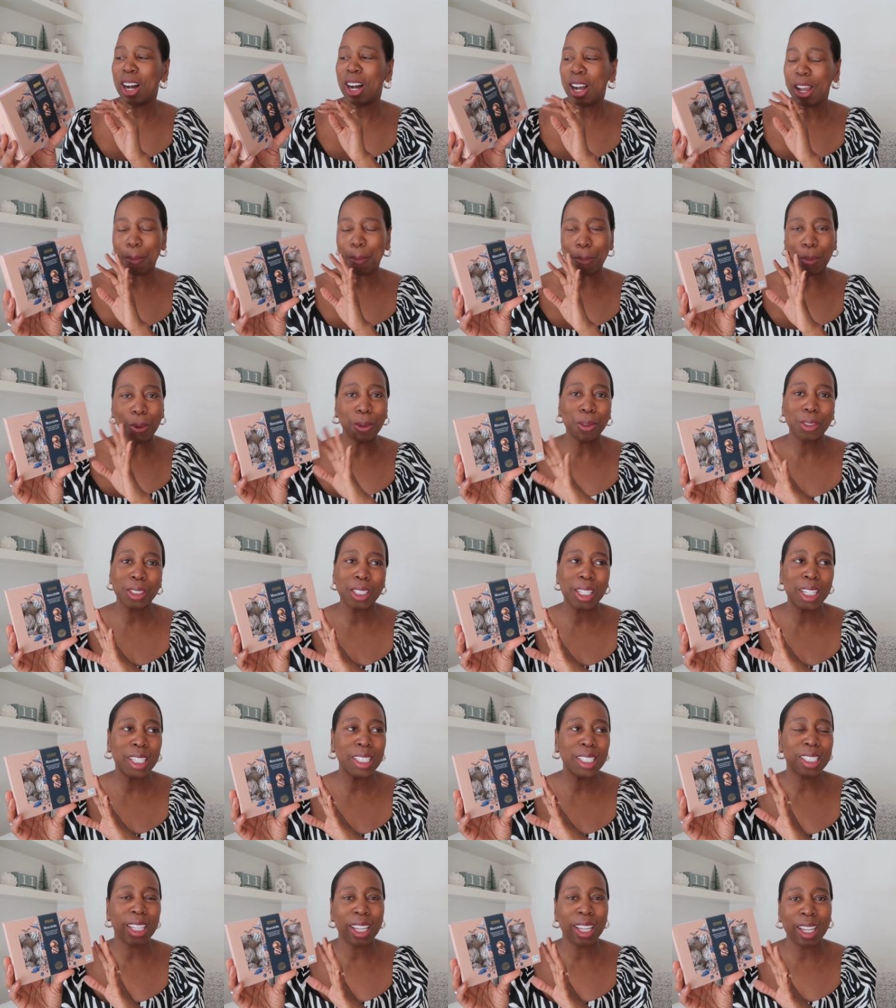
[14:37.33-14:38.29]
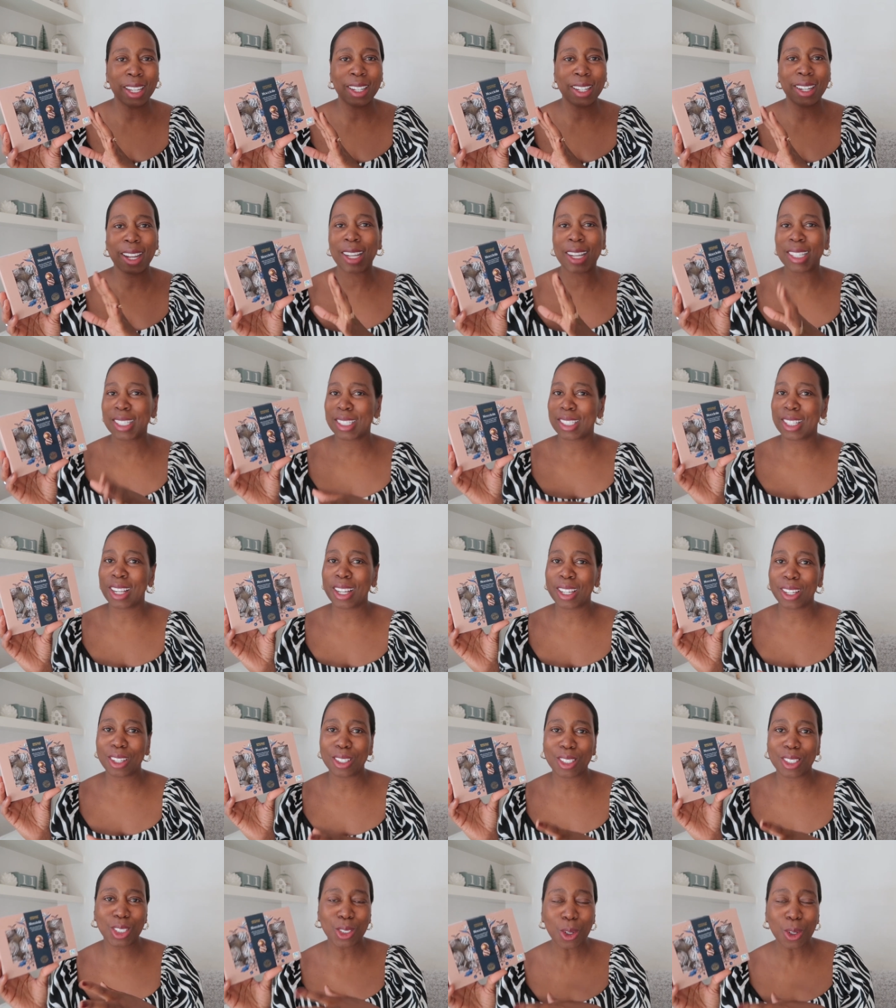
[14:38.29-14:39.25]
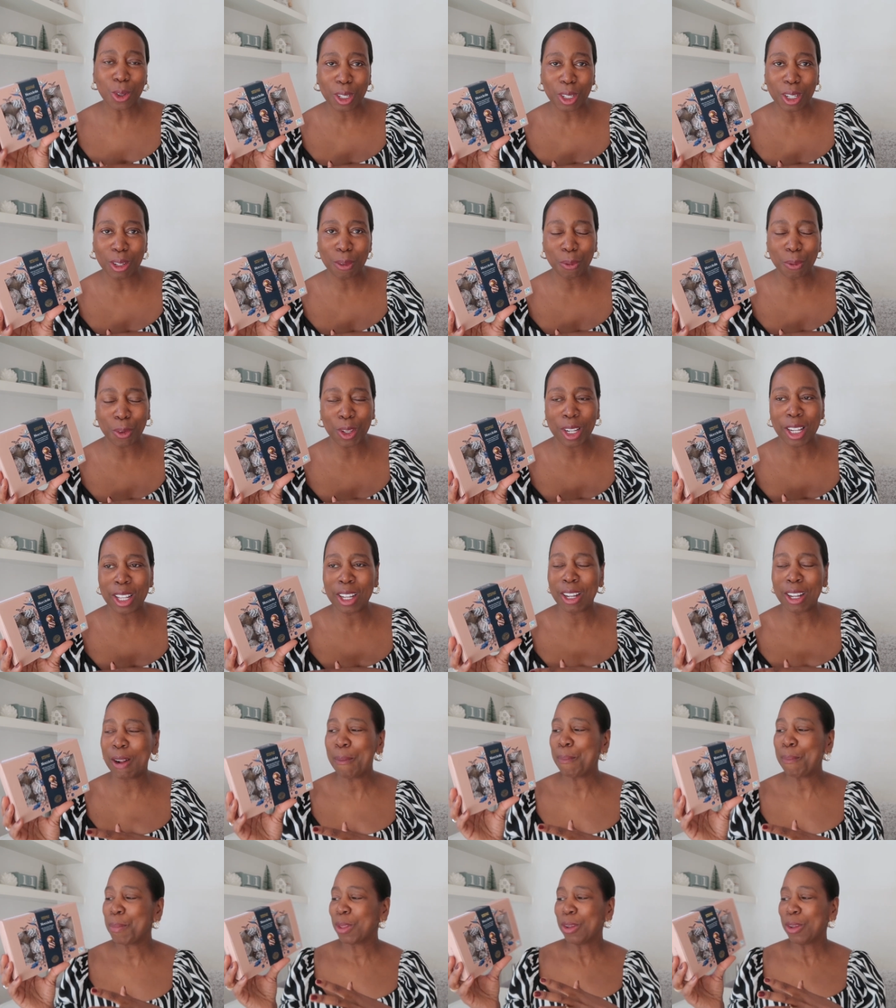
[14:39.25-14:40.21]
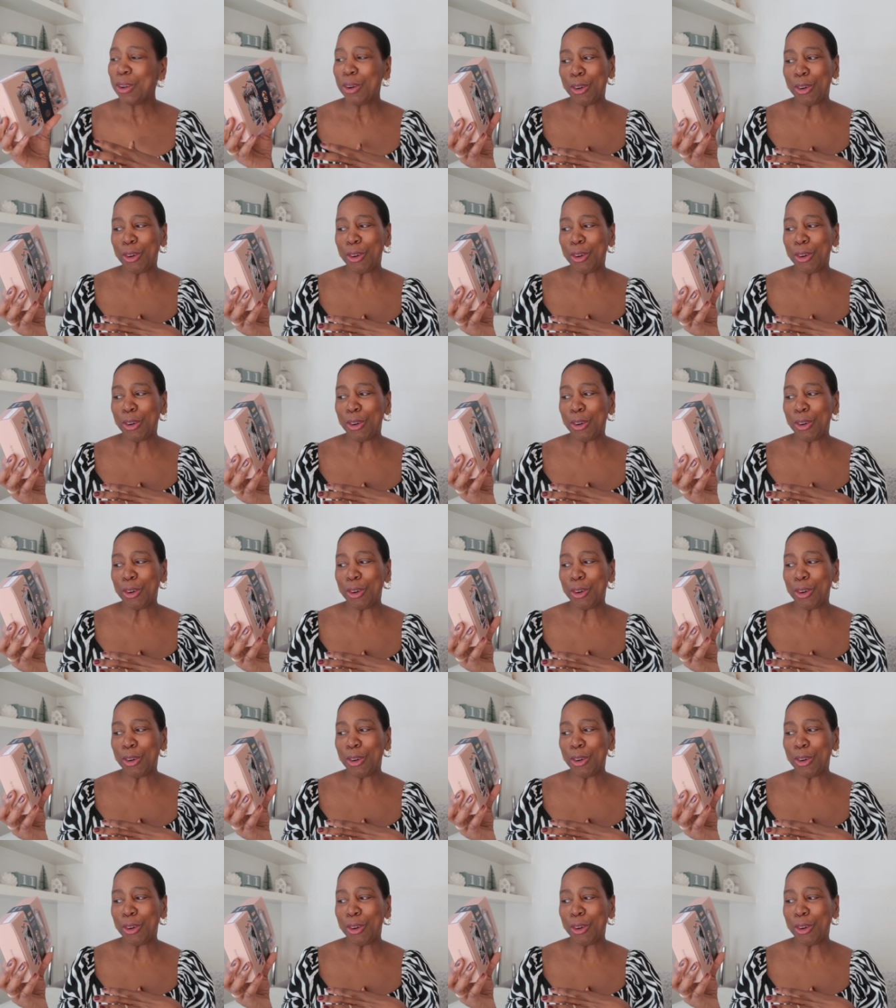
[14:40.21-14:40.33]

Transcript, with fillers: i put these in as like a stocking filler